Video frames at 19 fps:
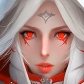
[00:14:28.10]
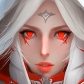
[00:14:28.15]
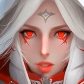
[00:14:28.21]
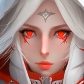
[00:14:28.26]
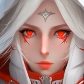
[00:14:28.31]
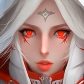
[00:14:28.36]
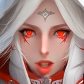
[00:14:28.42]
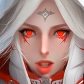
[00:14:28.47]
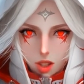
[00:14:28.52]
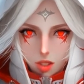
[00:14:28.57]

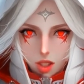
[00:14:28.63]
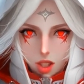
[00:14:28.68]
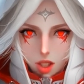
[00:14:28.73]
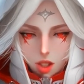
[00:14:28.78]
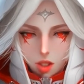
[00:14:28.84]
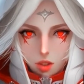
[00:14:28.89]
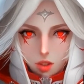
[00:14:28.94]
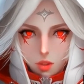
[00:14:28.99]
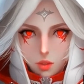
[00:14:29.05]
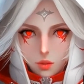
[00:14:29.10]
Divine
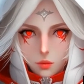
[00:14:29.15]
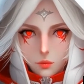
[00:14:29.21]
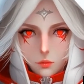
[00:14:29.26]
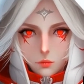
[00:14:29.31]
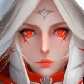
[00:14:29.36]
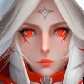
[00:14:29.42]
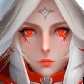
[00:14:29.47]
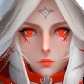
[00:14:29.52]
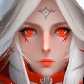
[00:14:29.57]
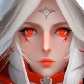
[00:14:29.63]
heal.
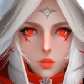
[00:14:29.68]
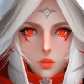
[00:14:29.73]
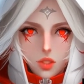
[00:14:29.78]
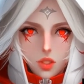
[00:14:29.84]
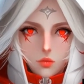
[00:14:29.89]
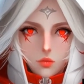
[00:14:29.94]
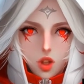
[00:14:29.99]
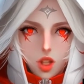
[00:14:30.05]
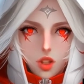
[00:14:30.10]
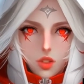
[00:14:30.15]

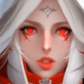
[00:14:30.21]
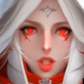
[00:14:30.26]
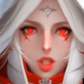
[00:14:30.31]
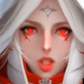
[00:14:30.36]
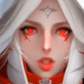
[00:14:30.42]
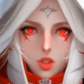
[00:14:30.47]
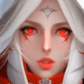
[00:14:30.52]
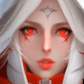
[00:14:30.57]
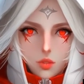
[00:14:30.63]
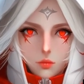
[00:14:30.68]
Divine
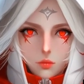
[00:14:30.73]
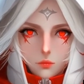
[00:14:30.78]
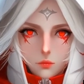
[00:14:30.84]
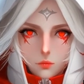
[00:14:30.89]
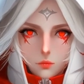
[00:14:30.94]
heal.